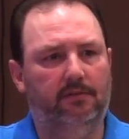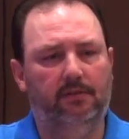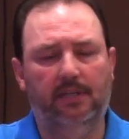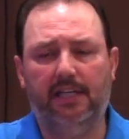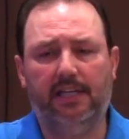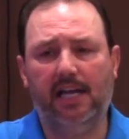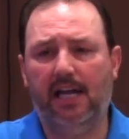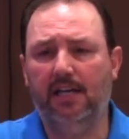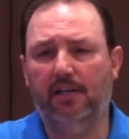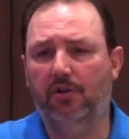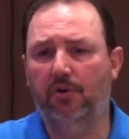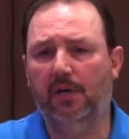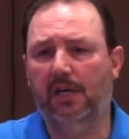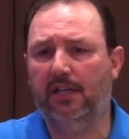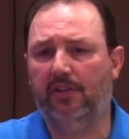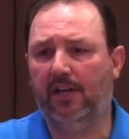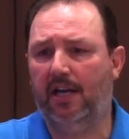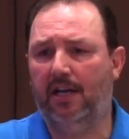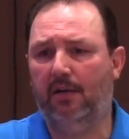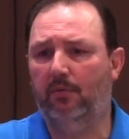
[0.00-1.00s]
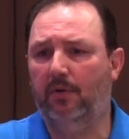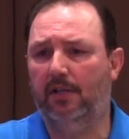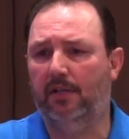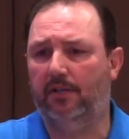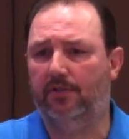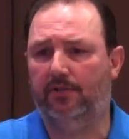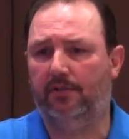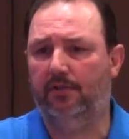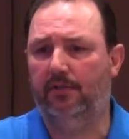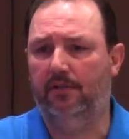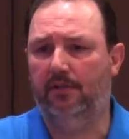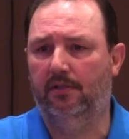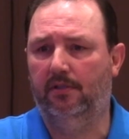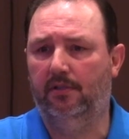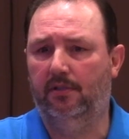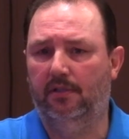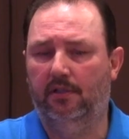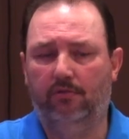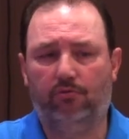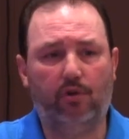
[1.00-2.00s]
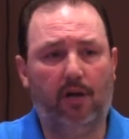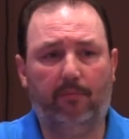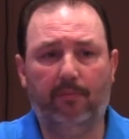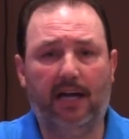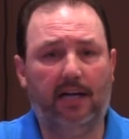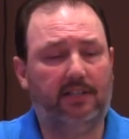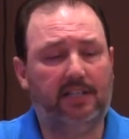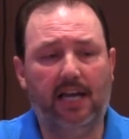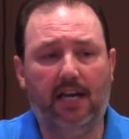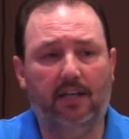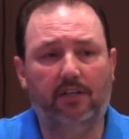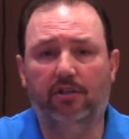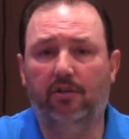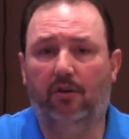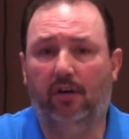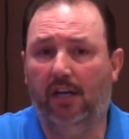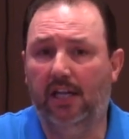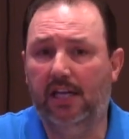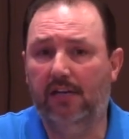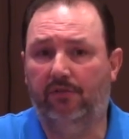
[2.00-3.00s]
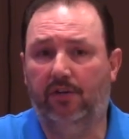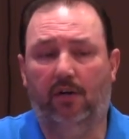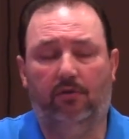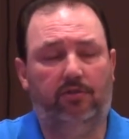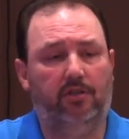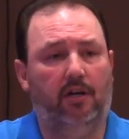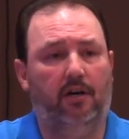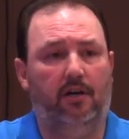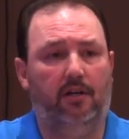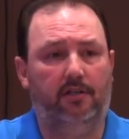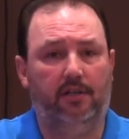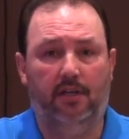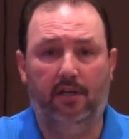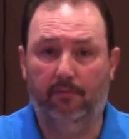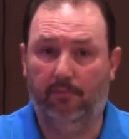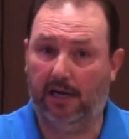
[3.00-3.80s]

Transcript: they can't do anything with us. So I'm not telling you to leave your church.